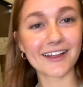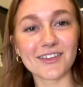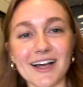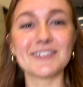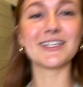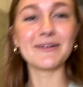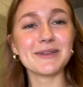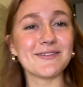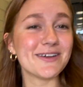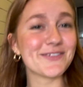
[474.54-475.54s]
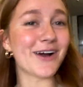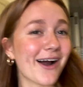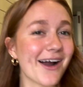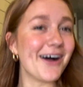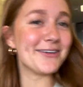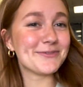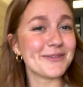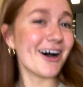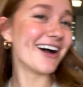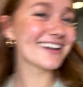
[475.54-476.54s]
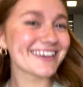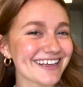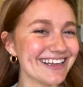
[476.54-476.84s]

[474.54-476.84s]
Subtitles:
Last time leaving for our off vlog.